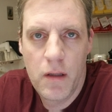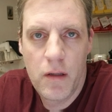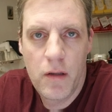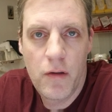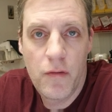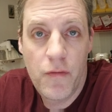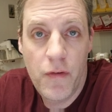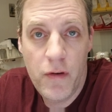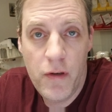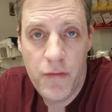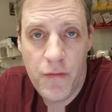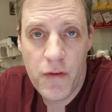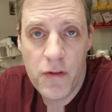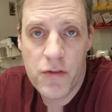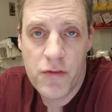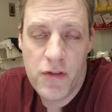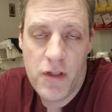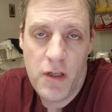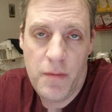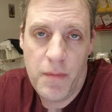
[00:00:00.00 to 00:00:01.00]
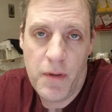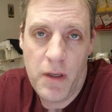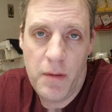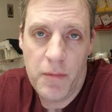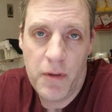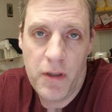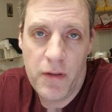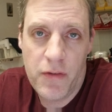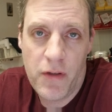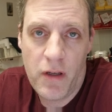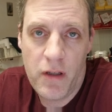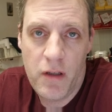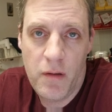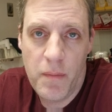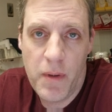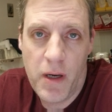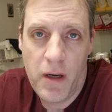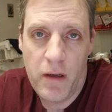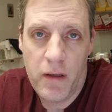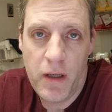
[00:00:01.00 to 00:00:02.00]
The very first tip I'm going to tell you
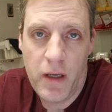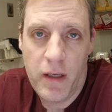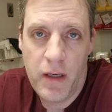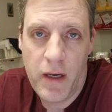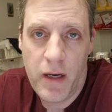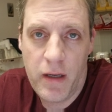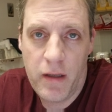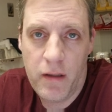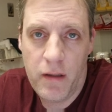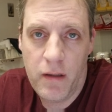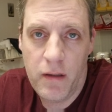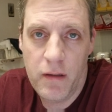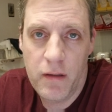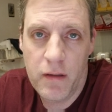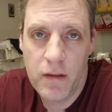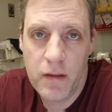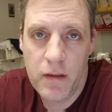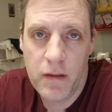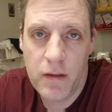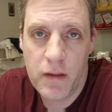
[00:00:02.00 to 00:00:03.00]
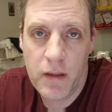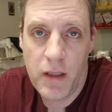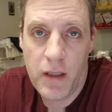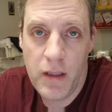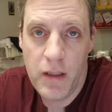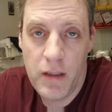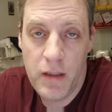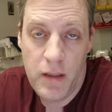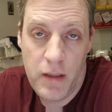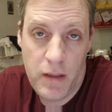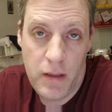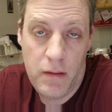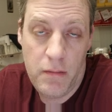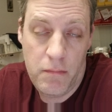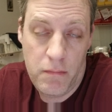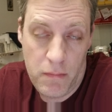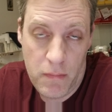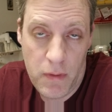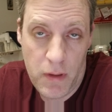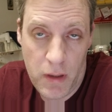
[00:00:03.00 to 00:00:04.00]
about on how to get
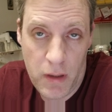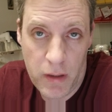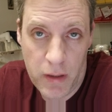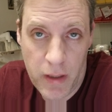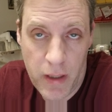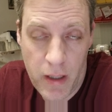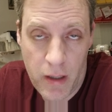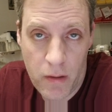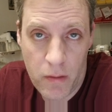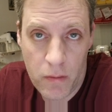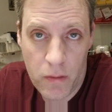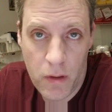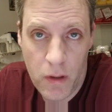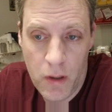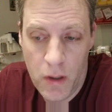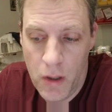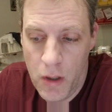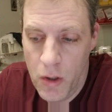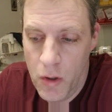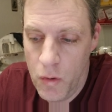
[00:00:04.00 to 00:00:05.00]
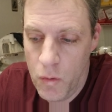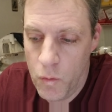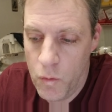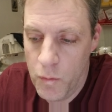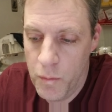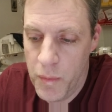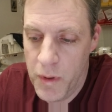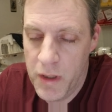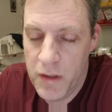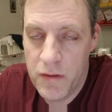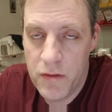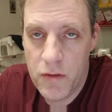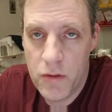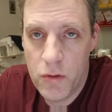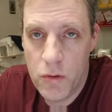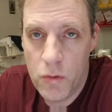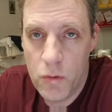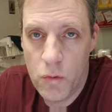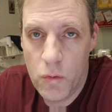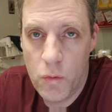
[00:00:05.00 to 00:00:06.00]
an account would be
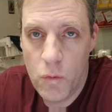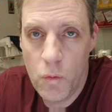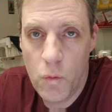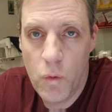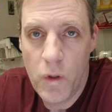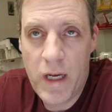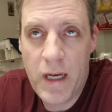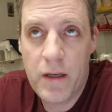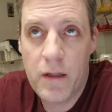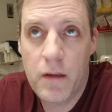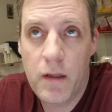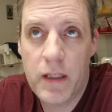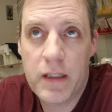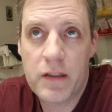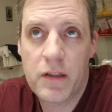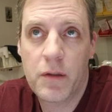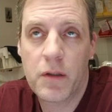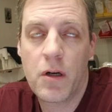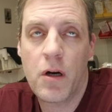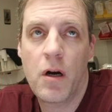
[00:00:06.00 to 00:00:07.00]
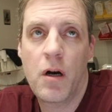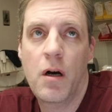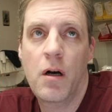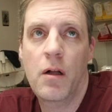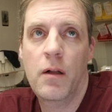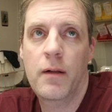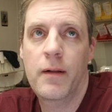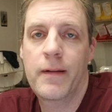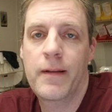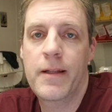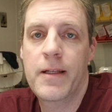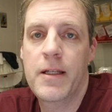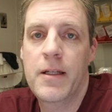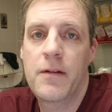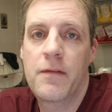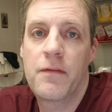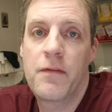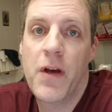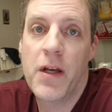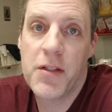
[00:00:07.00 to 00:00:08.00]
to what I like to call the
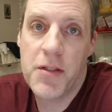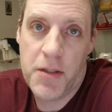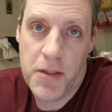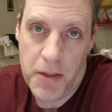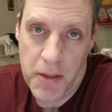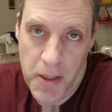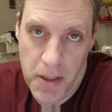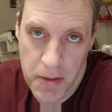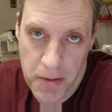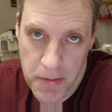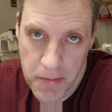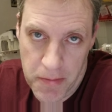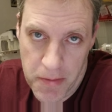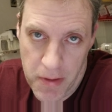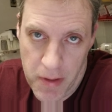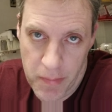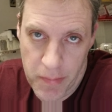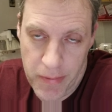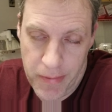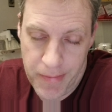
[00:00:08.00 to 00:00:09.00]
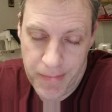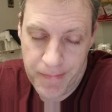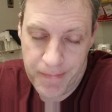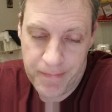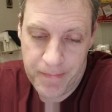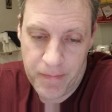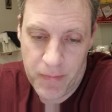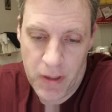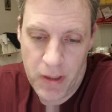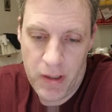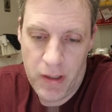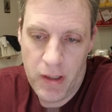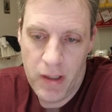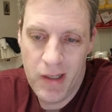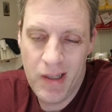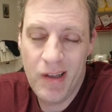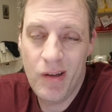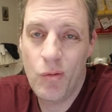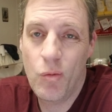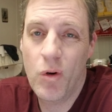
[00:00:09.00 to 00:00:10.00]
Investigator Tip.
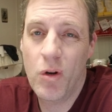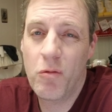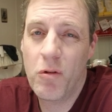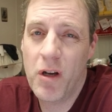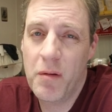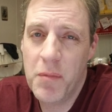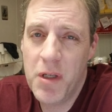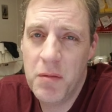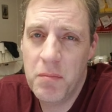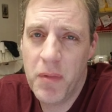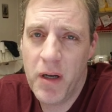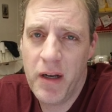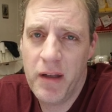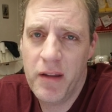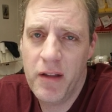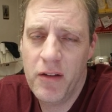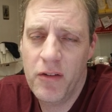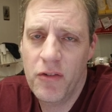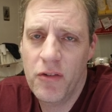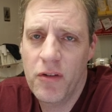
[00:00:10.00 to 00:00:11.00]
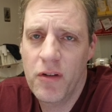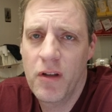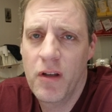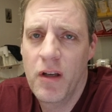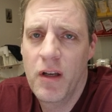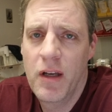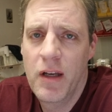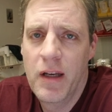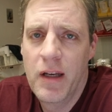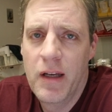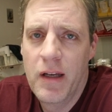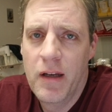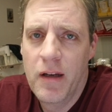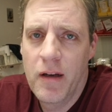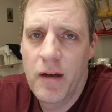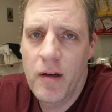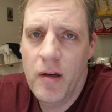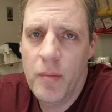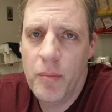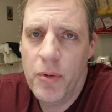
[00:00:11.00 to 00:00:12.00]
What do I mean by this?
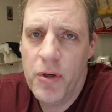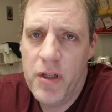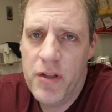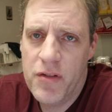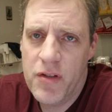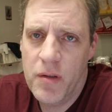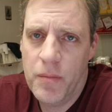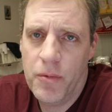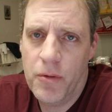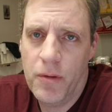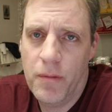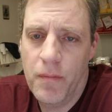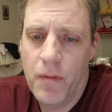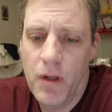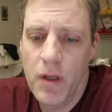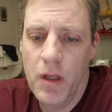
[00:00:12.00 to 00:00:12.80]
Pretty simple.